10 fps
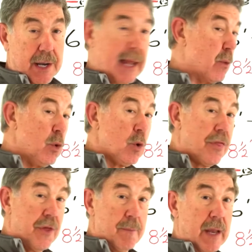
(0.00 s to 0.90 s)
and the rule of
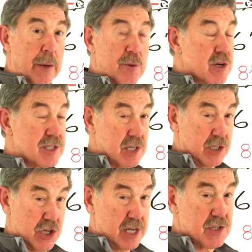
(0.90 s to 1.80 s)
thumb that I would
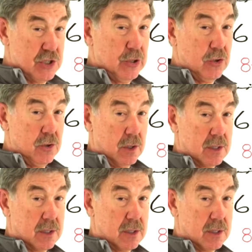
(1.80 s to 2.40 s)
suggest to you,